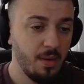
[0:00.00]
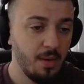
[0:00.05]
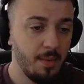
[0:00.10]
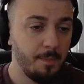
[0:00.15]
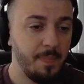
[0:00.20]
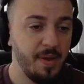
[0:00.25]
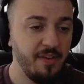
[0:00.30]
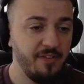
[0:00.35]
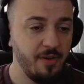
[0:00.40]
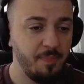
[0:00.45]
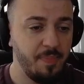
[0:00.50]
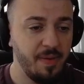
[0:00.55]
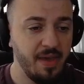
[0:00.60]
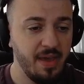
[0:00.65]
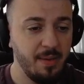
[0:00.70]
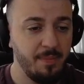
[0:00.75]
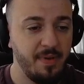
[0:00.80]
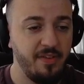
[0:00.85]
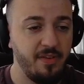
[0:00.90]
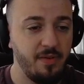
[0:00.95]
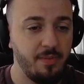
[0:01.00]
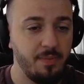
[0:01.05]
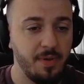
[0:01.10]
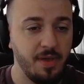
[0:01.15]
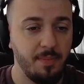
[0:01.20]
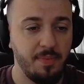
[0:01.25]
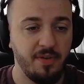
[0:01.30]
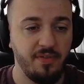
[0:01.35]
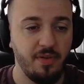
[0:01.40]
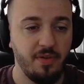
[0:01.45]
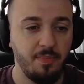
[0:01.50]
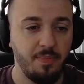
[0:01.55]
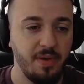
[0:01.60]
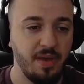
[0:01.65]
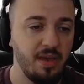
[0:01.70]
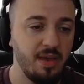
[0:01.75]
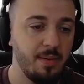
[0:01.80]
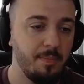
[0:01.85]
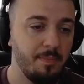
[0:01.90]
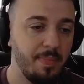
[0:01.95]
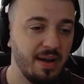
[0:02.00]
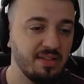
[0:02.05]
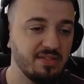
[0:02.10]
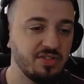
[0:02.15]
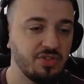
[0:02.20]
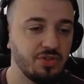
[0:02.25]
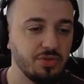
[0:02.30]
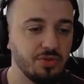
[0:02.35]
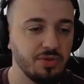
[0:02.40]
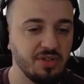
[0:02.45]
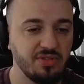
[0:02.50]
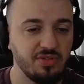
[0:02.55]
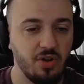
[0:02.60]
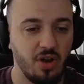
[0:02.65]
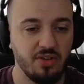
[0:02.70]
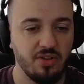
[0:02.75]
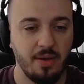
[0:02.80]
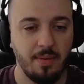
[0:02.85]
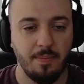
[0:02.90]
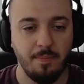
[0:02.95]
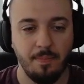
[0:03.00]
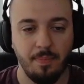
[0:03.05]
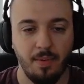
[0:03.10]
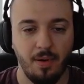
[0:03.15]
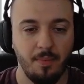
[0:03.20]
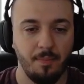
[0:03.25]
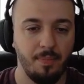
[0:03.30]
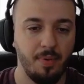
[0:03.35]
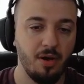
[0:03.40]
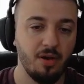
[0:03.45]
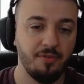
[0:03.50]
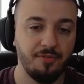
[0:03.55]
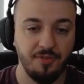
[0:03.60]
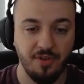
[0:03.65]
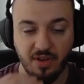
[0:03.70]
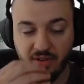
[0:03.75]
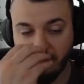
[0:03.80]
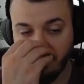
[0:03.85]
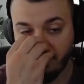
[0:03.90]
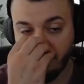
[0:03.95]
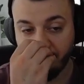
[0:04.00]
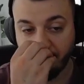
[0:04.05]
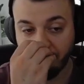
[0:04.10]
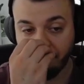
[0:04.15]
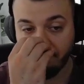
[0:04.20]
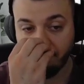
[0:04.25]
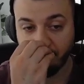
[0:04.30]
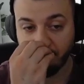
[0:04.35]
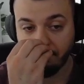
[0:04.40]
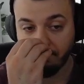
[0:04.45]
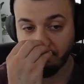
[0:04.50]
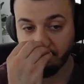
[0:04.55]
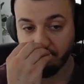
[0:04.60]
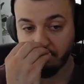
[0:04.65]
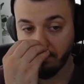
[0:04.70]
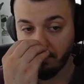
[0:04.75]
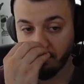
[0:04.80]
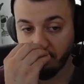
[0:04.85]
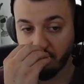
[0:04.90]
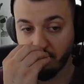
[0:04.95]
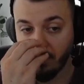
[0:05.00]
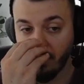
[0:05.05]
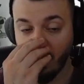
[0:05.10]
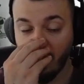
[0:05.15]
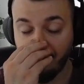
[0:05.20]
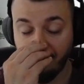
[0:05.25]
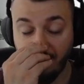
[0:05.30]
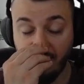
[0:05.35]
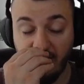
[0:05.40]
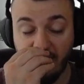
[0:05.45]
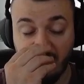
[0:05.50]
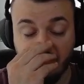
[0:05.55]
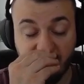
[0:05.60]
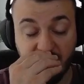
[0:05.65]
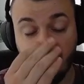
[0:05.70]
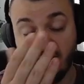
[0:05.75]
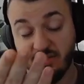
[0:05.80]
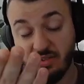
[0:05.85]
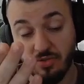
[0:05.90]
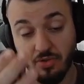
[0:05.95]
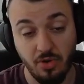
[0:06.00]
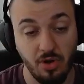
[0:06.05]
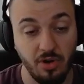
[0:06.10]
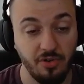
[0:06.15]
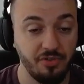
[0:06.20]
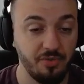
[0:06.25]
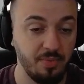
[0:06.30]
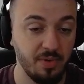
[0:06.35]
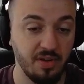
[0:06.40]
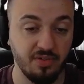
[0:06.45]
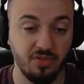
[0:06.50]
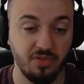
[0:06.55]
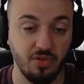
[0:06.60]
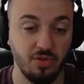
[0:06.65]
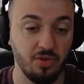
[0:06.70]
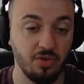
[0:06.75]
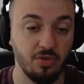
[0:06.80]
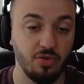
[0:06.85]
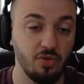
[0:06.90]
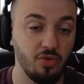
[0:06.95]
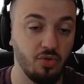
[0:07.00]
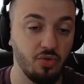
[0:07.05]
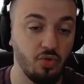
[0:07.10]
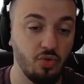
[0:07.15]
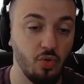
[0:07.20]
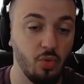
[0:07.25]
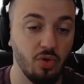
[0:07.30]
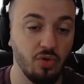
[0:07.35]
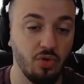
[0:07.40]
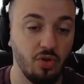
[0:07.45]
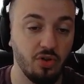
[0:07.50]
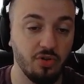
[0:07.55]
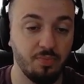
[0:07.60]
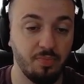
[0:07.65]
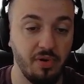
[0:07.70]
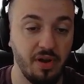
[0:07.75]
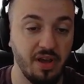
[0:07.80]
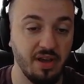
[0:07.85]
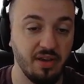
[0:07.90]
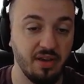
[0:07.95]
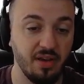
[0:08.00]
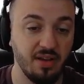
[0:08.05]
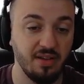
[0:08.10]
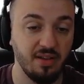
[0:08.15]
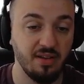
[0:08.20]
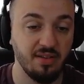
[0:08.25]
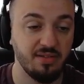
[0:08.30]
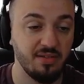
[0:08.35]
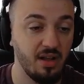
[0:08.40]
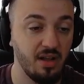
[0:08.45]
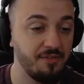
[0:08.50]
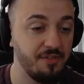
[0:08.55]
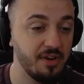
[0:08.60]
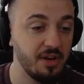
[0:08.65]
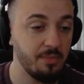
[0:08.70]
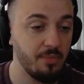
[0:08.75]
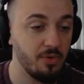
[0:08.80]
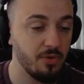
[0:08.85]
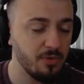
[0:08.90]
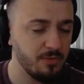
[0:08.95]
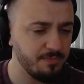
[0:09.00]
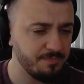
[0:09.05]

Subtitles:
PvP. Balanced Druids got a bug fix. I feel like it's a nerf because you will not break stealth anymore.